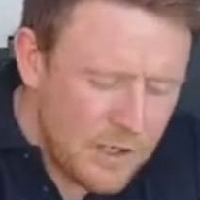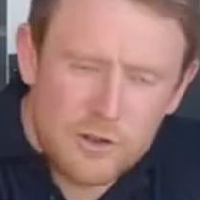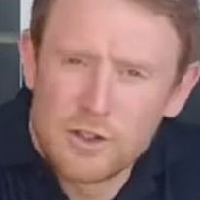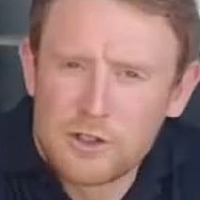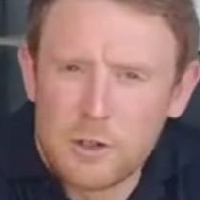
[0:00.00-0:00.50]

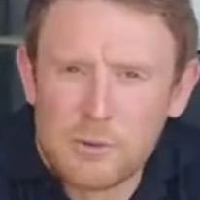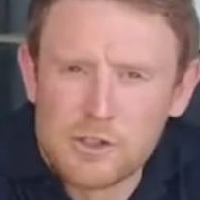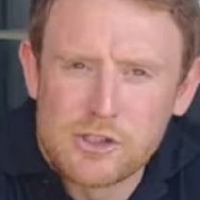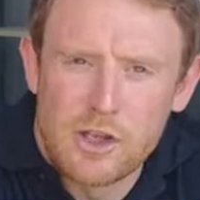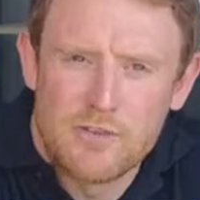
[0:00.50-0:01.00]
The double
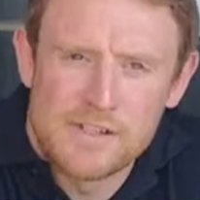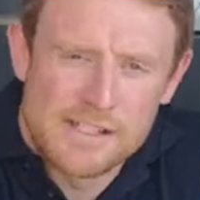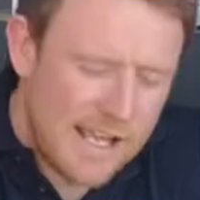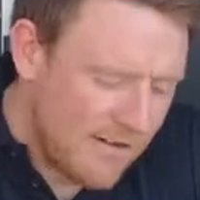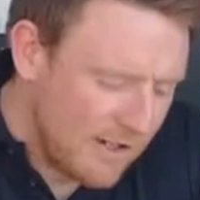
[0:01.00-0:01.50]

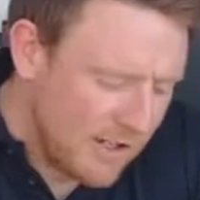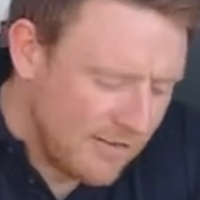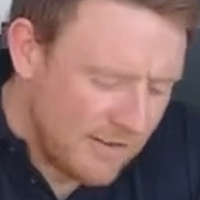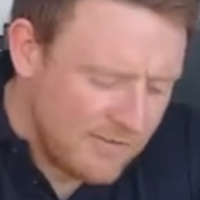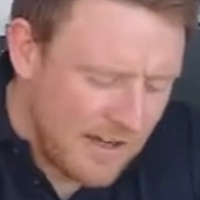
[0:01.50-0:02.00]
surface area
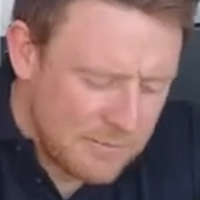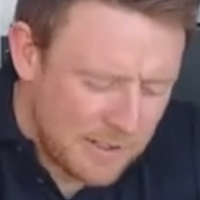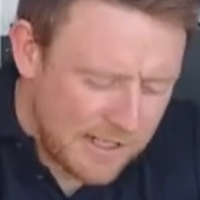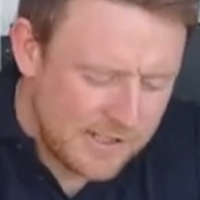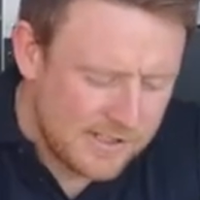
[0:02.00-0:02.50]
of the fan
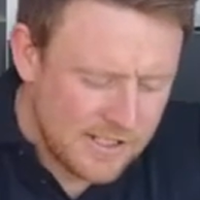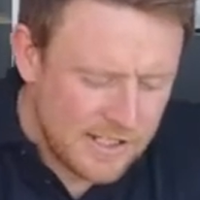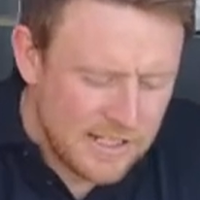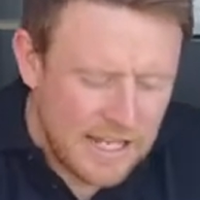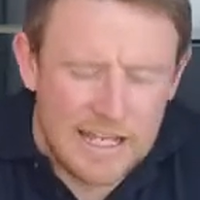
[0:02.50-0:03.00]
blades
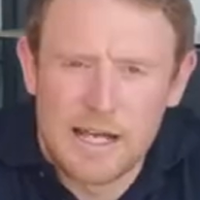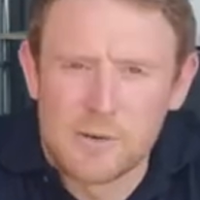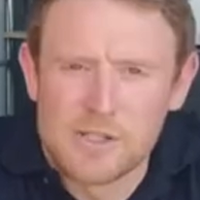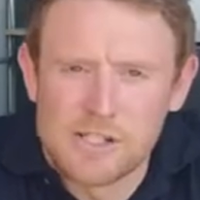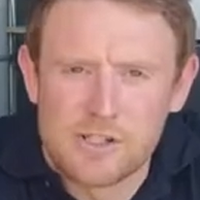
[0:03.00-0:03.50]

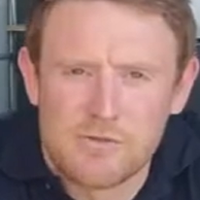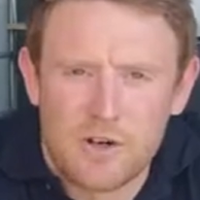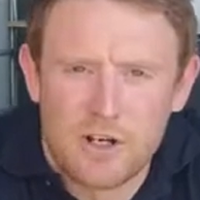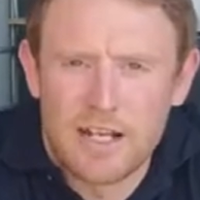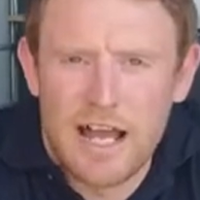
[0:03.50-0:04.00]
allows it to
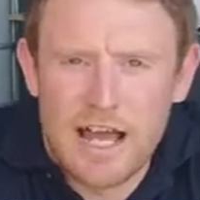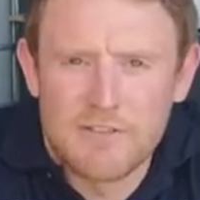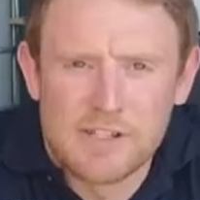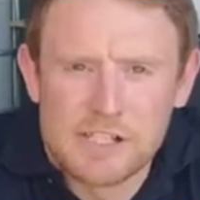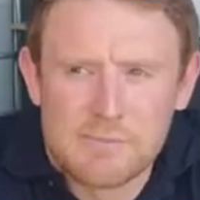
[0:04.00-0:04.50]
run at
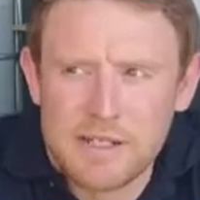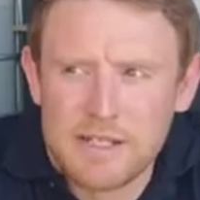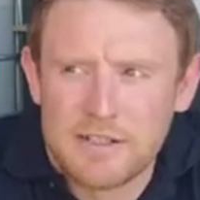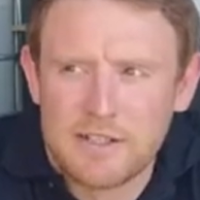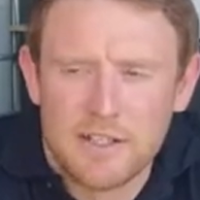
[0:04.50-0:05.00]
half the
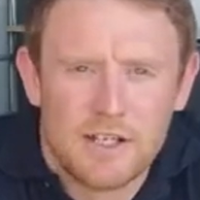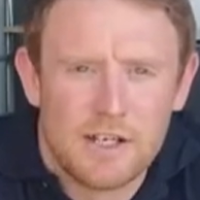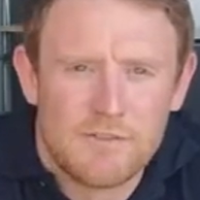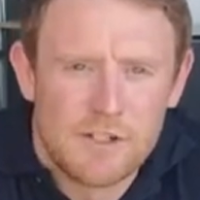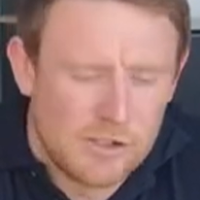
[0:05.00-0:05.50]
speed
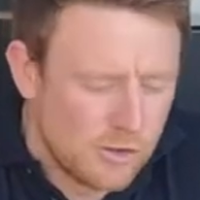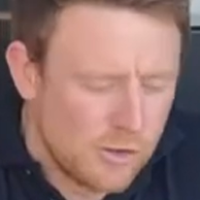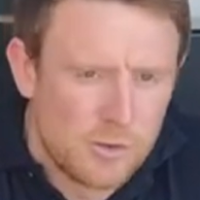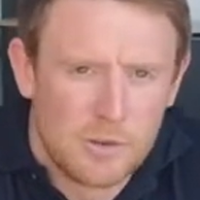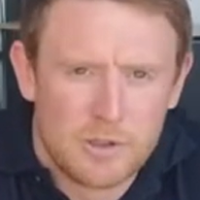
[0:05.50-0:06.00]
as
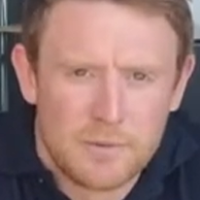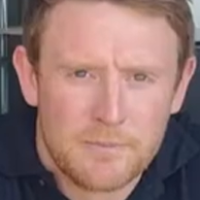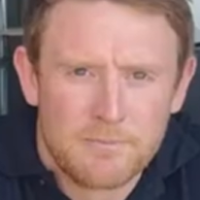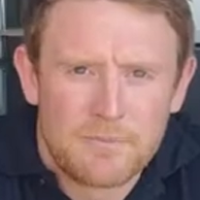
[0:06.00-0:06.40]
usual,